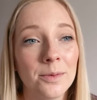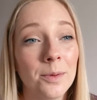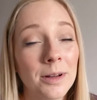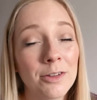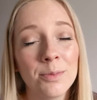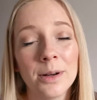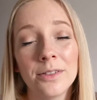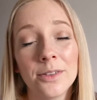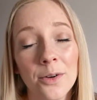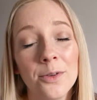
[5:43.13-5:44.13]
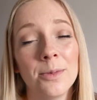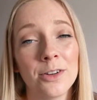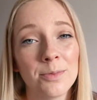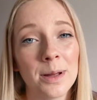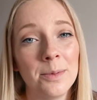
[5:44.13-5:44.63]
and we managed to buy so
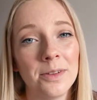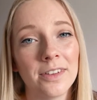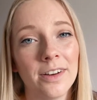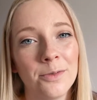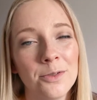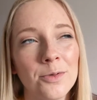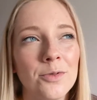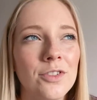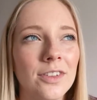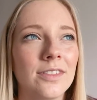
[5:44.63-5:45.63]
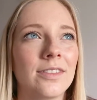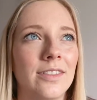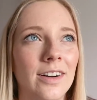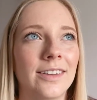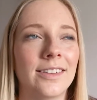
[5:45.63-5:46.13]
much baby stuff, which was just
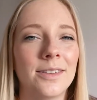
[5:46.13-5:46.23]
nice.